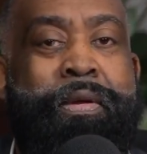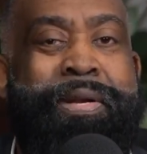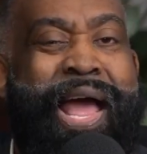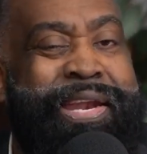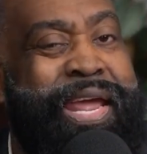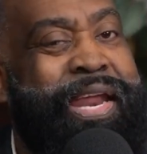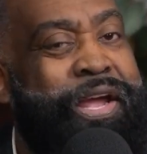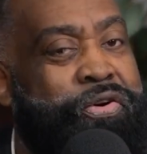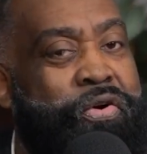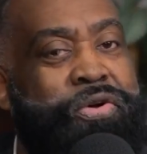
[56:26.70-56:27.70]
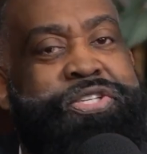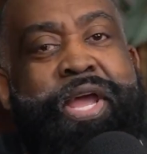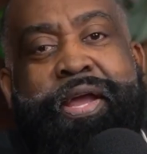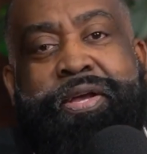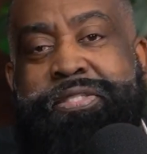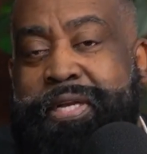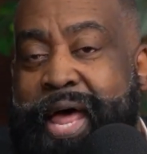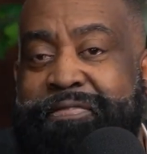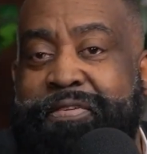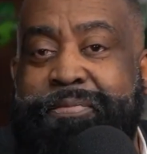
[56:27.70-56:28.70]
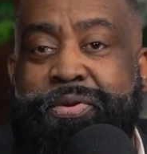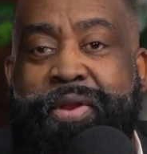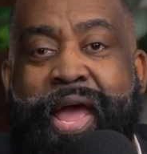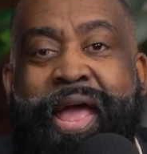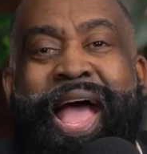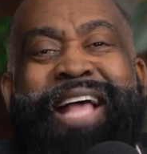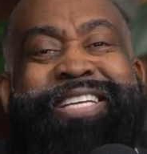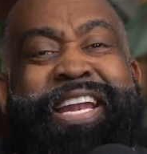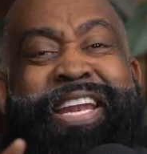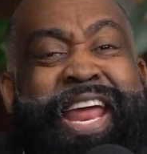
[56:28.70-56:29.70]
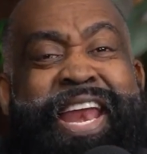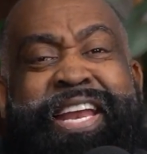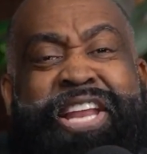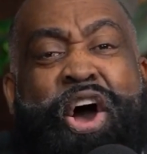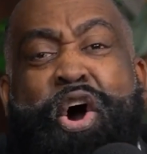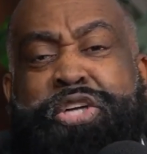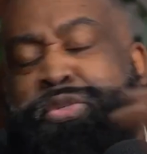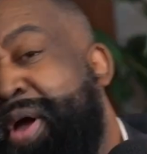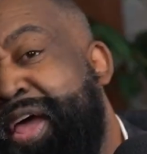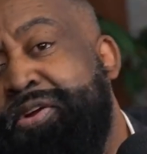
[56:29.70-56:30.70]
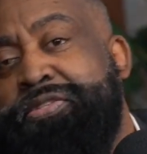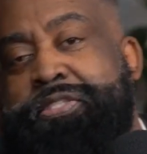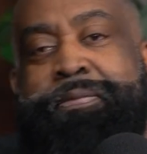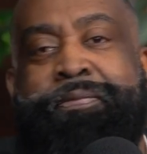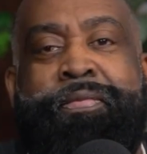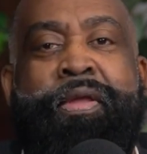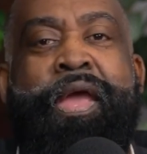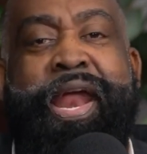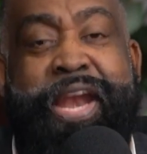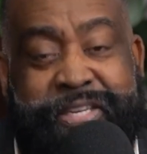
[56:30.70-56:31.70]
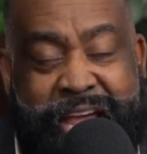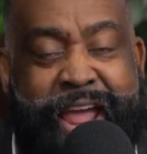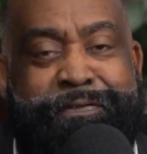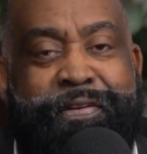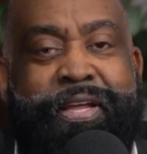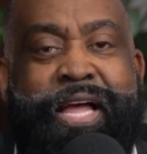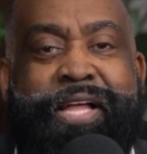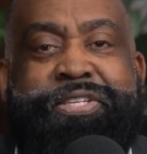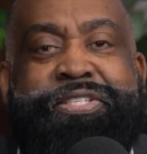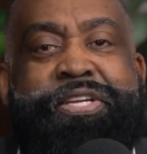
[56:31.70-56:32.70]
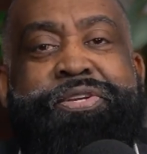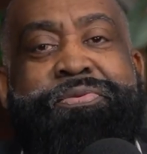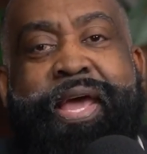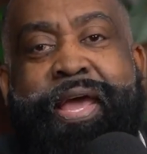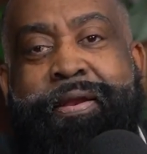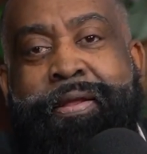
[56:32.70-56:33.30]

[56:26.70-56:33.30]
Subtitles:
Not knitting or crocheting, because a lot of them do that. I said knitting dog sweaters. And there's a handful of colleges that do that.